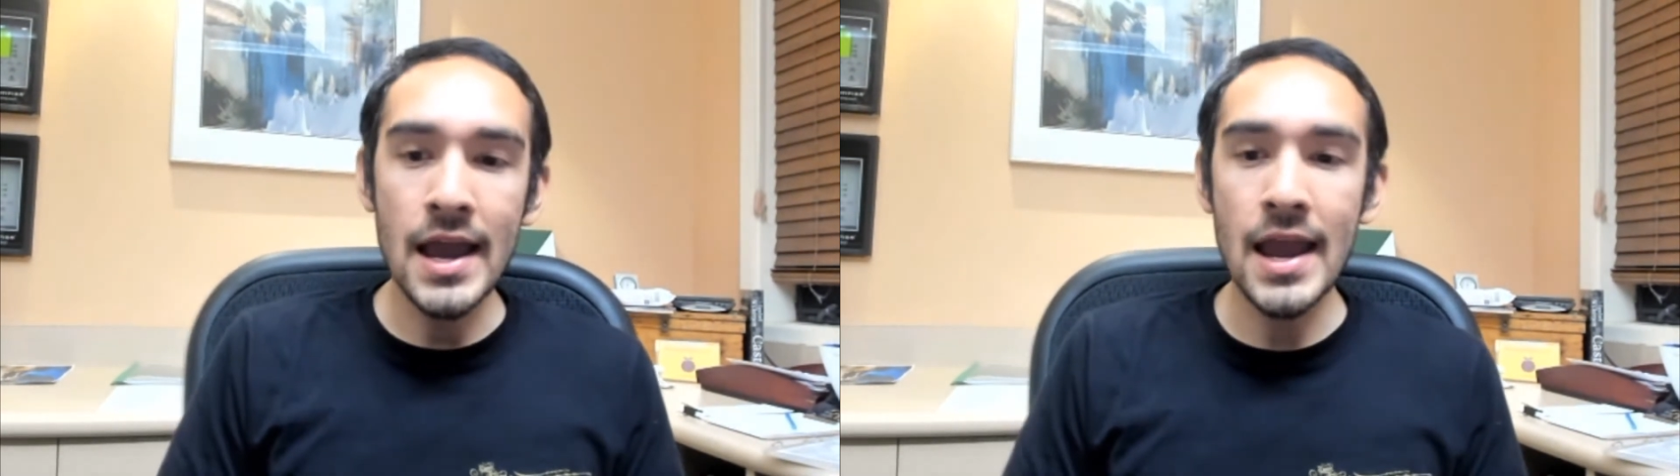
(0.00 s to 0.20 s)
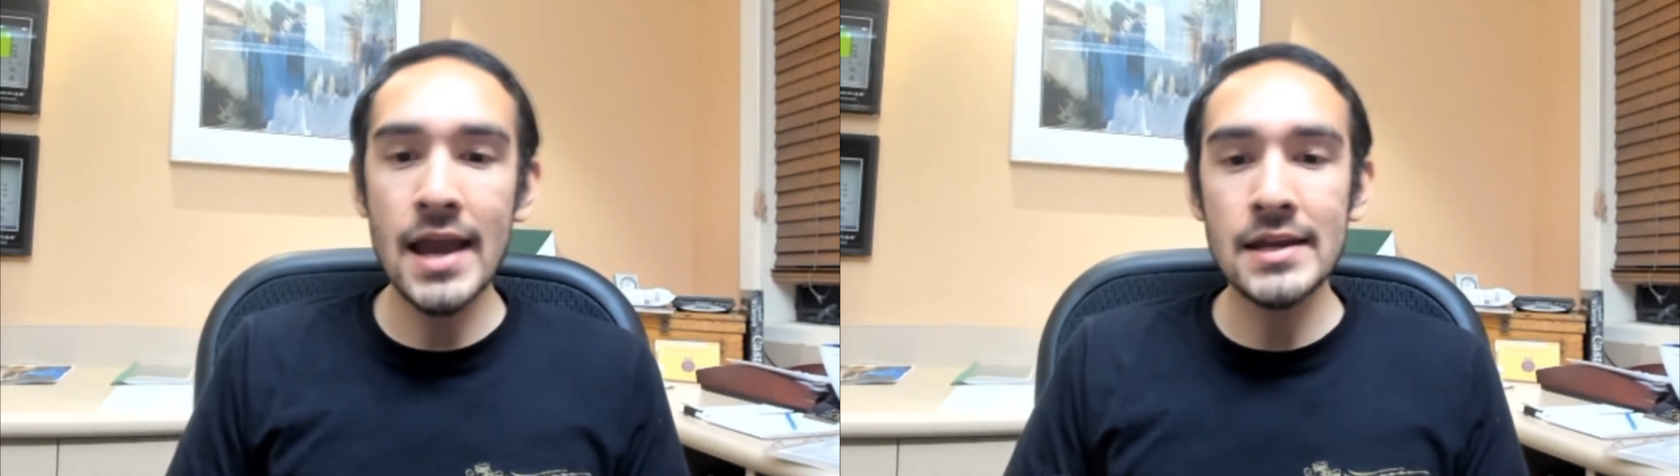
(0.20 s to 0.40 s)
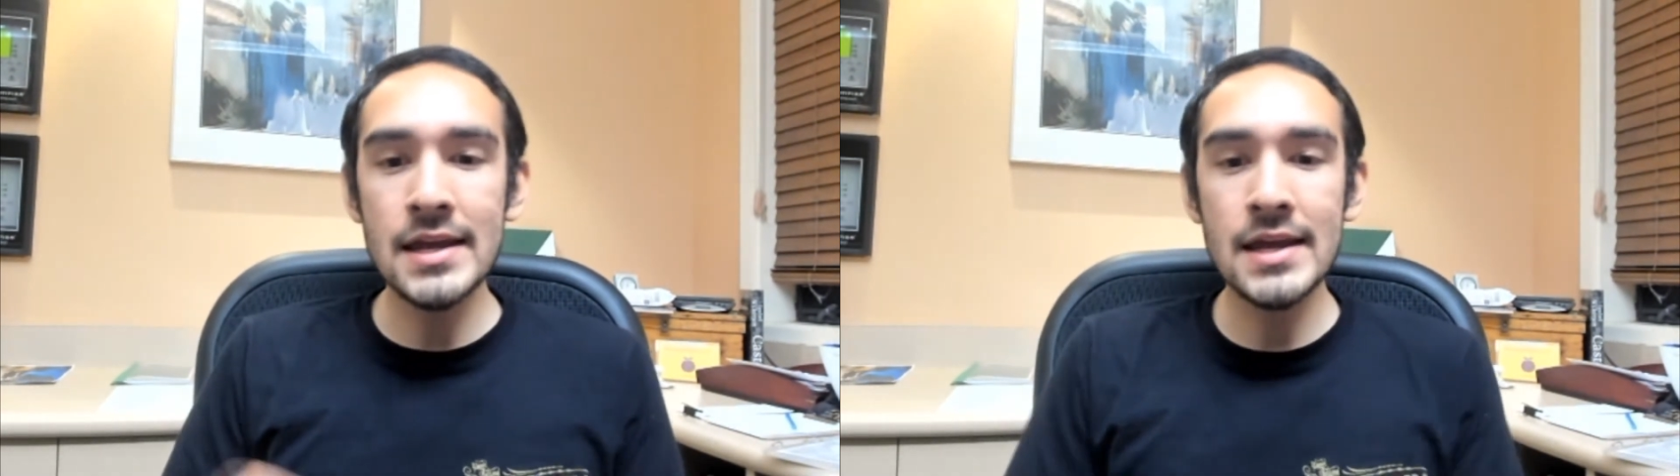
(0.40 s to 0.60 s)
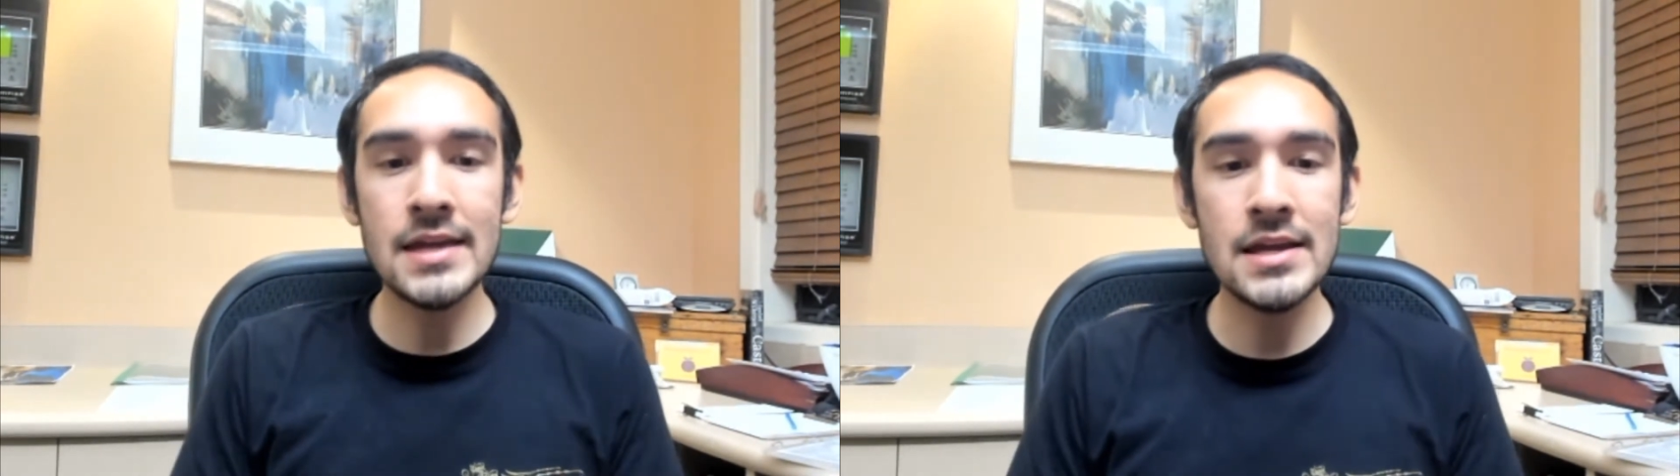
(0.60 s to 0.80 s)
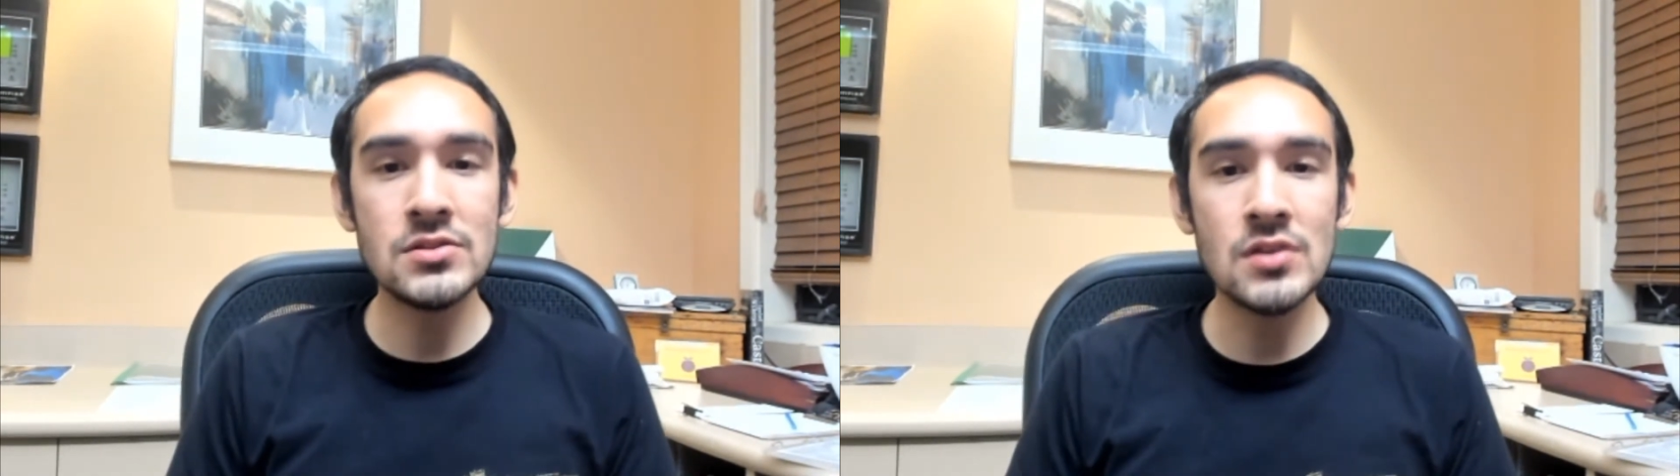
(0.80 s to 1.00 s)
and
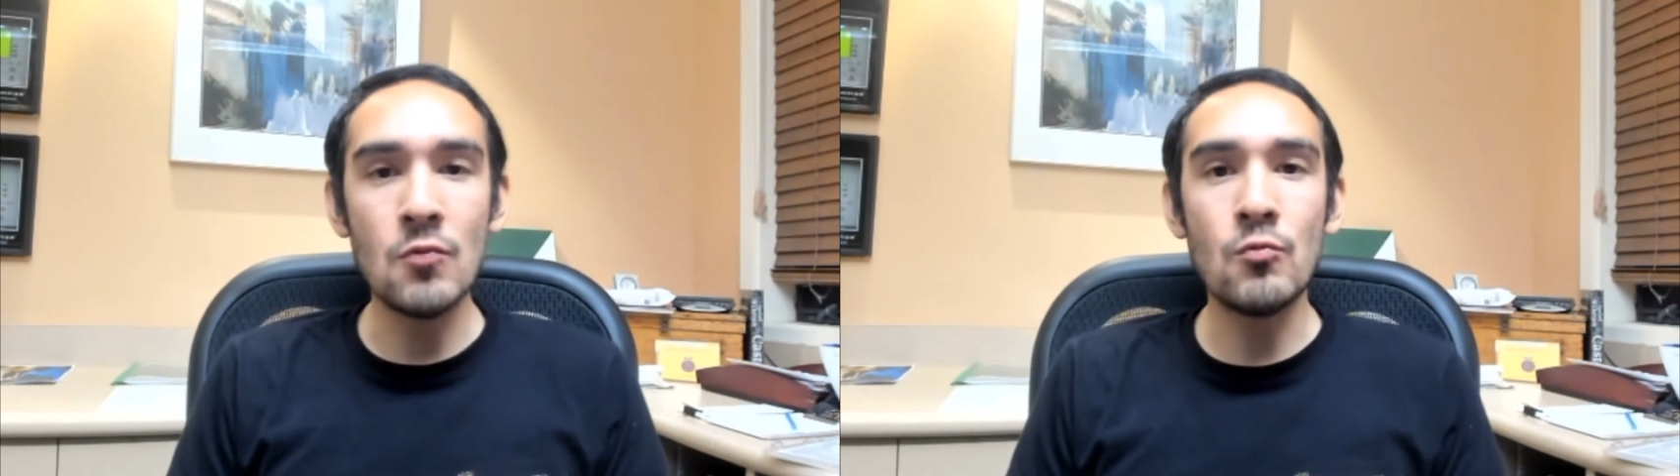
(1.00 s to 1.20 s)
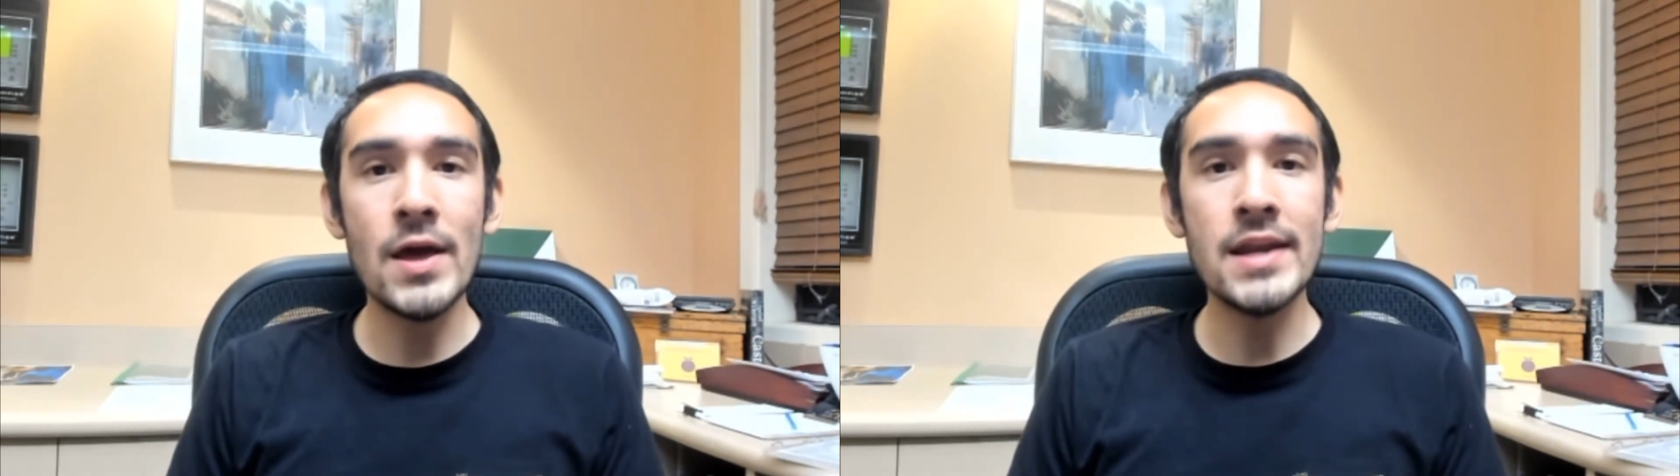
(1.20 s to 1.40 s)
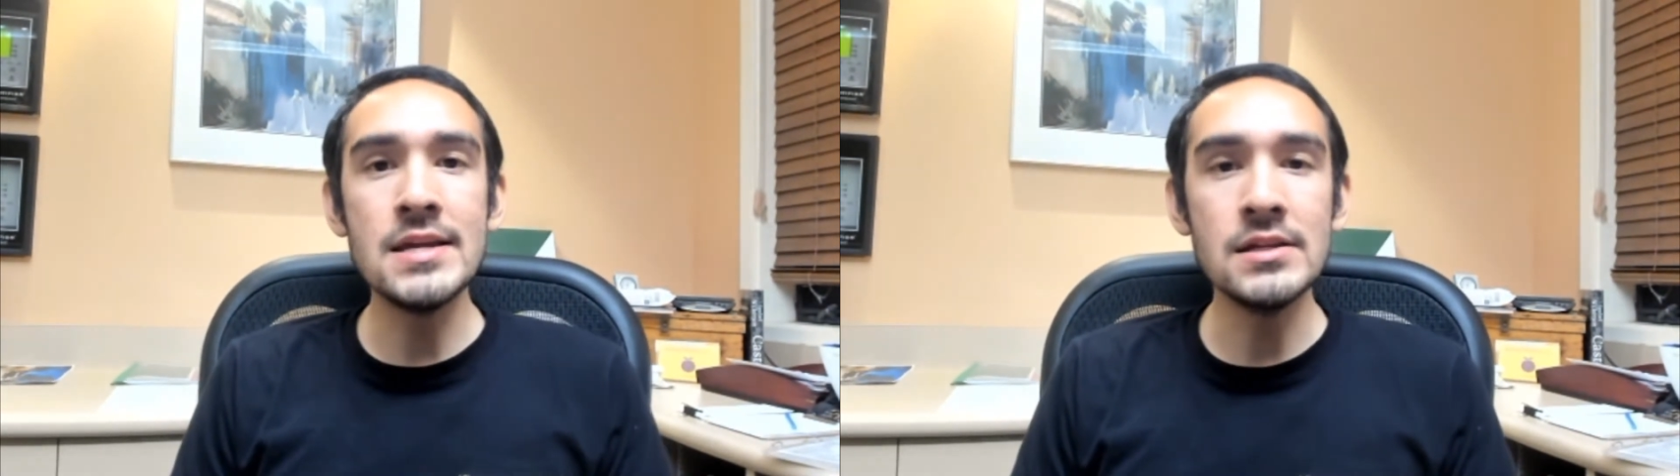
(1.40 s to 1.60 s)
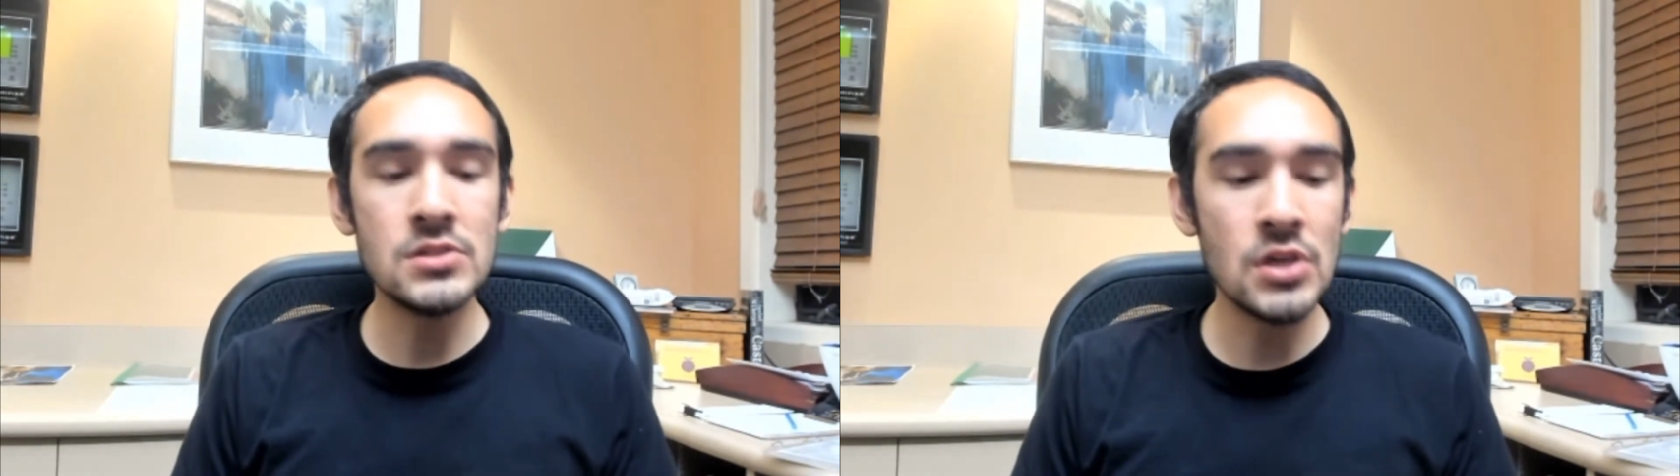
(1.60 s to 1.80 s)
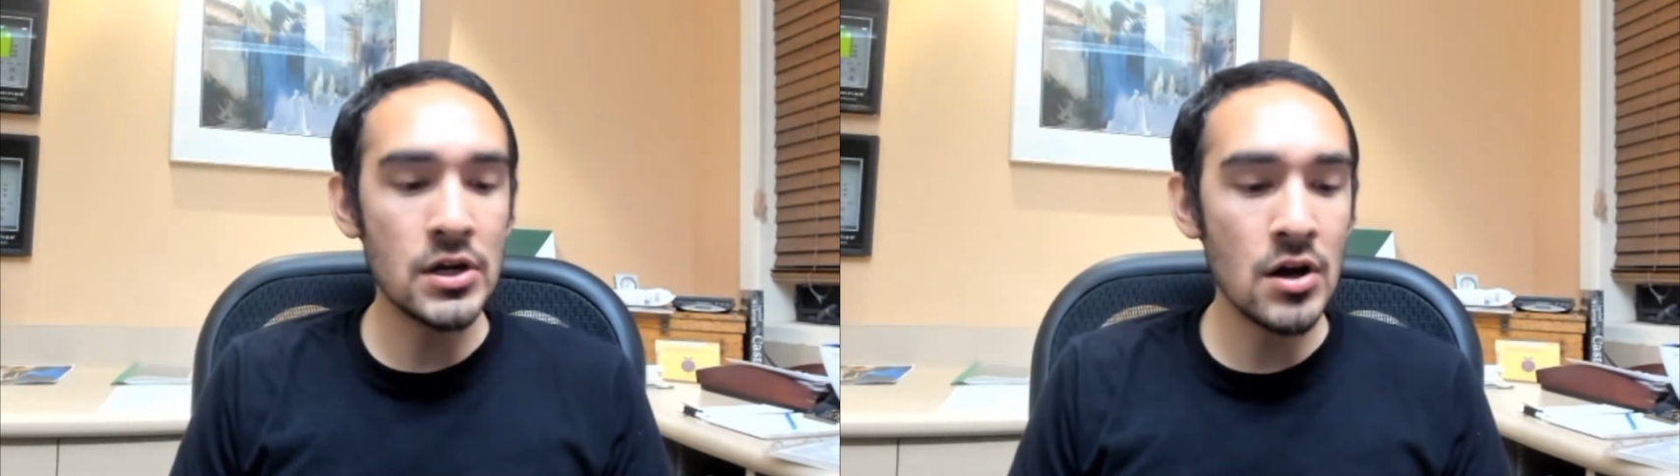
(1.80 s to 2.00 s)
it is ready
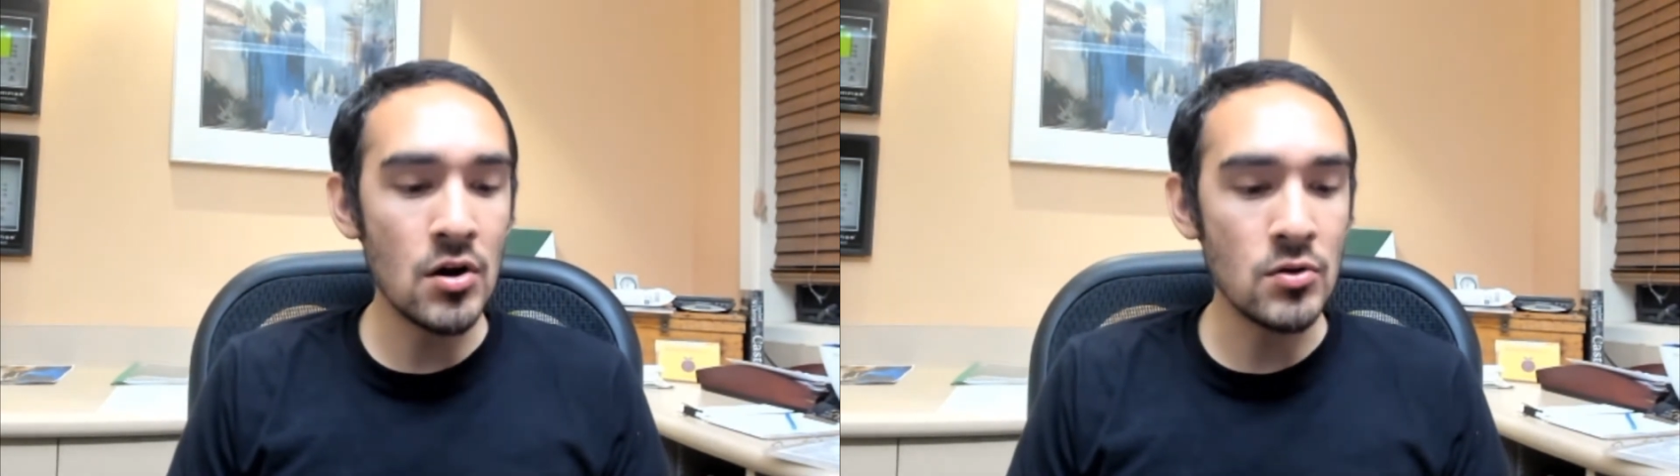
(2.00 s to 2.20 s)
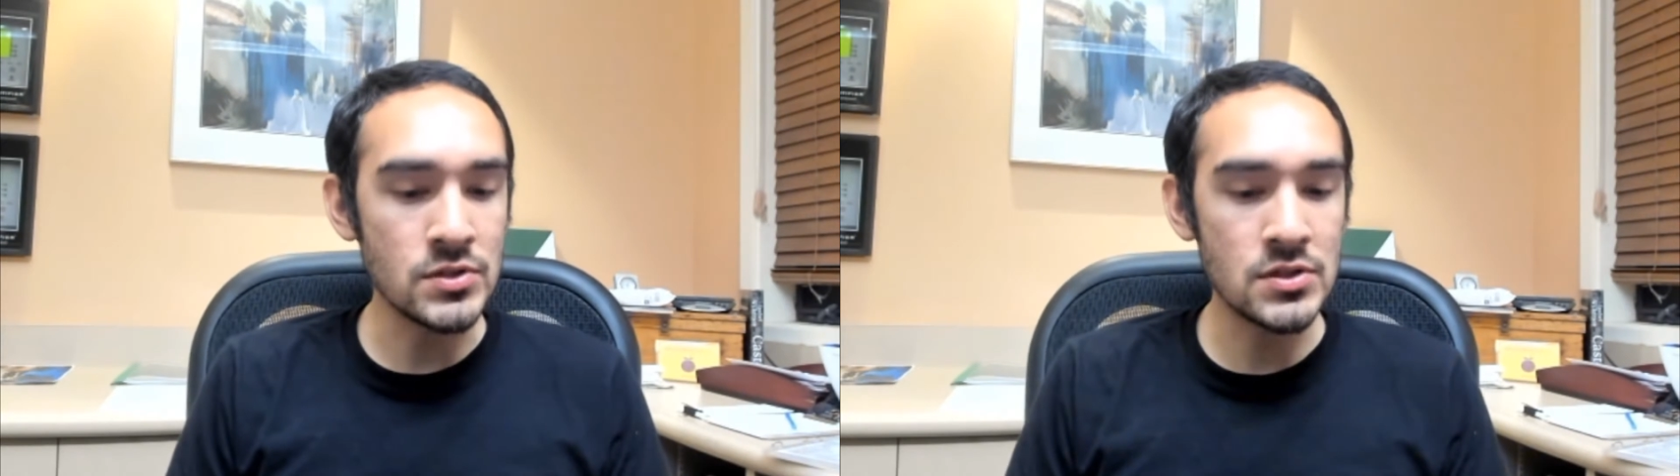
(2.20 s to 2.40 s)
to go.